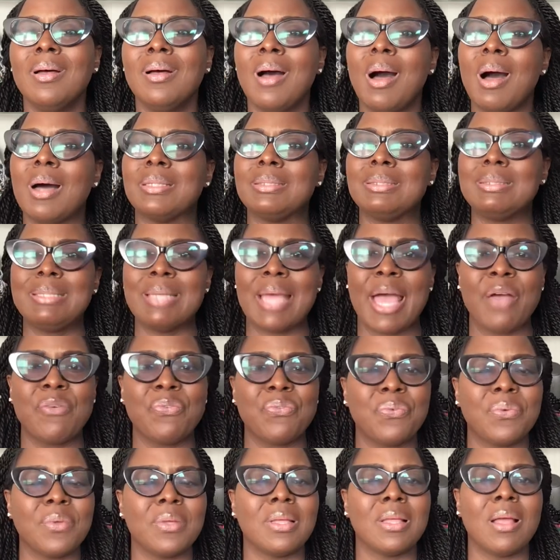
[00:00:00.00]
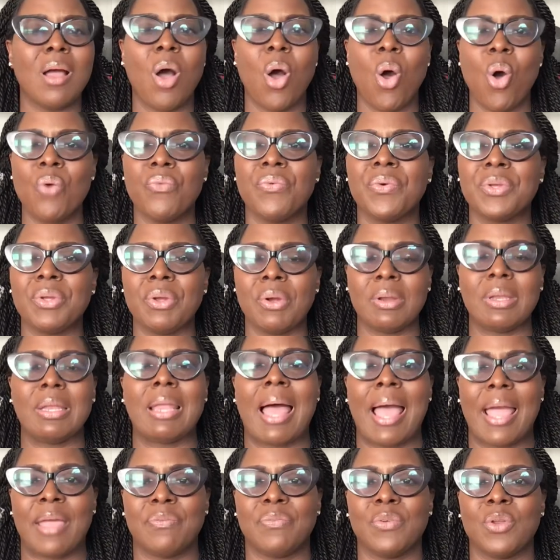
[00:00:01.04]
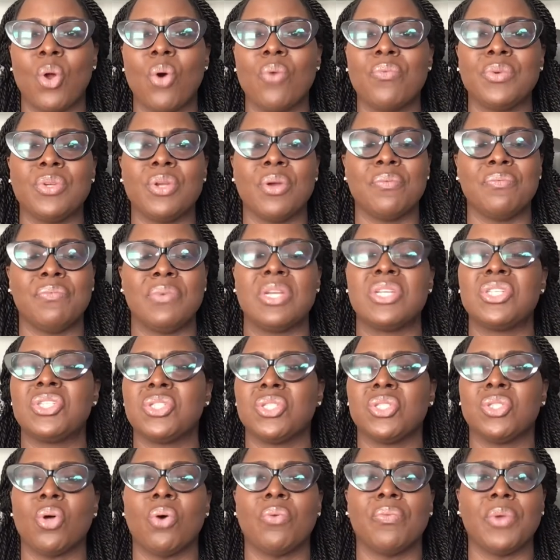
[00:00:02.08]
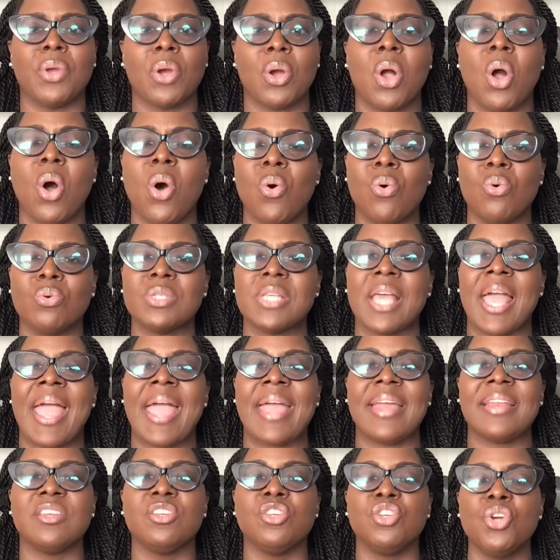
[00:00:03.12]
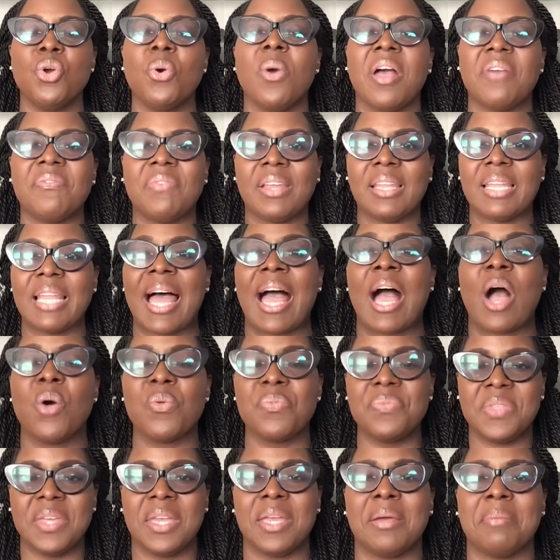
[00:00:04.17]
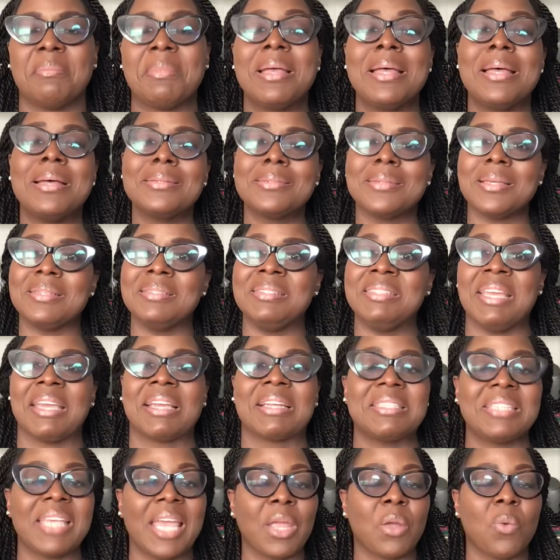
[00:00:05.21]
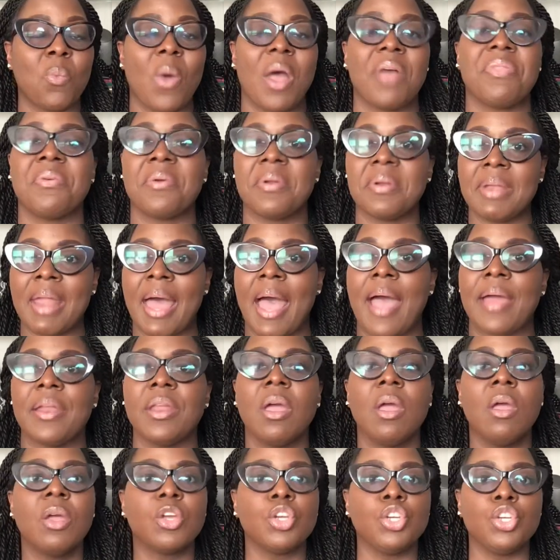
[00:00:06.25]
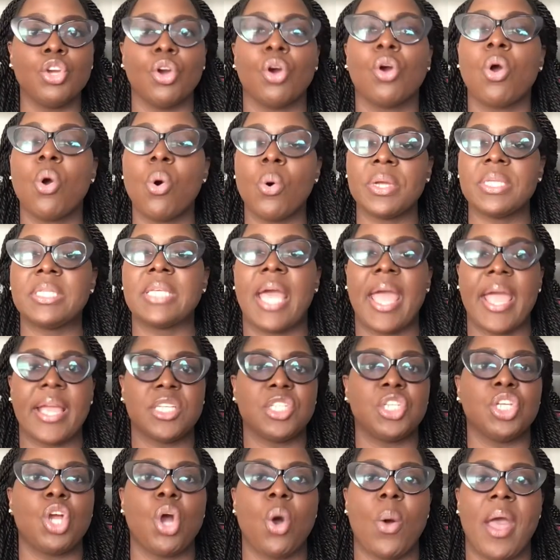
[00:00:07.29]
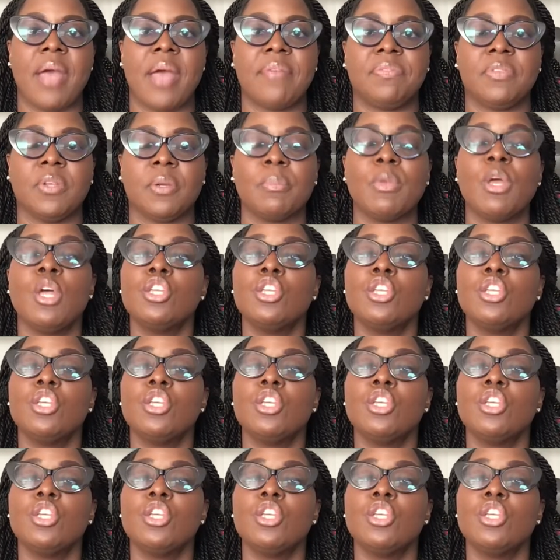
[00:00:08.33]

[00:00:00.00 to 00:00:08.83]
a death over your life and over your visions, over your goals, and you have allowed them to dictate whether or not you're going to actually go after them.